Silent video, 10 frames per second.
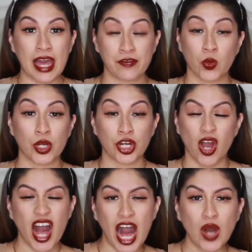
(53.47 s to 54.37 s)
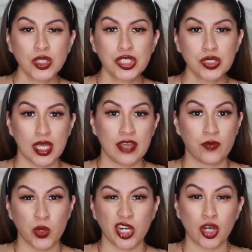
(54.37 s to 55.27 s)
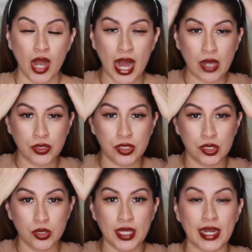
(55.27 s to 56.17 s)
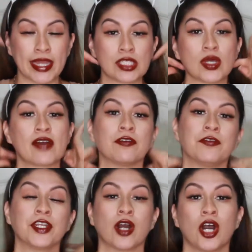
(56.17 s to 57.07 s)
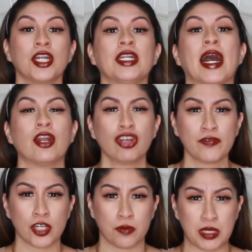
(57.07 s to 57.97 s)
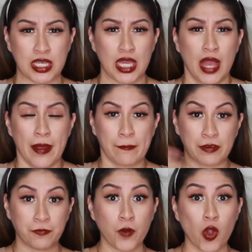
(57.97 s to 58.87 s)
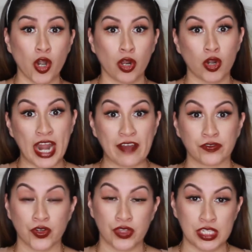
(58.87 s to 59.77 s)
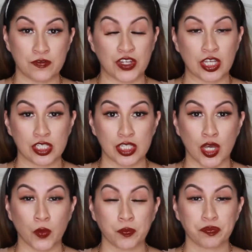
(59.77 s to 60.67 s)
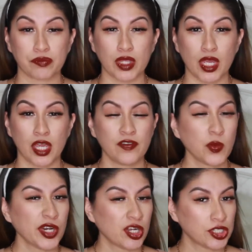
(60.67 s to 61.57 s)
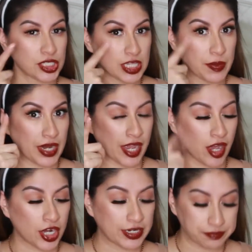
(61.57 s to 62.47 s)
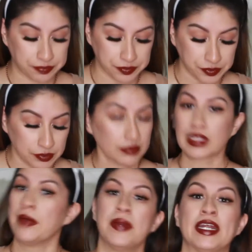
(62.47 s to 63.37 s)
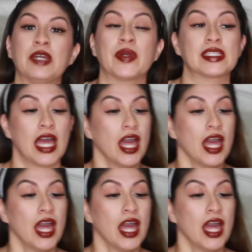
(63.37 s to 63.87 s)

If you want to know how to do that, I do have a video on it. I don't know if it's going to be before or after this video. So if you want to know, just keep an eye on it. But anyways,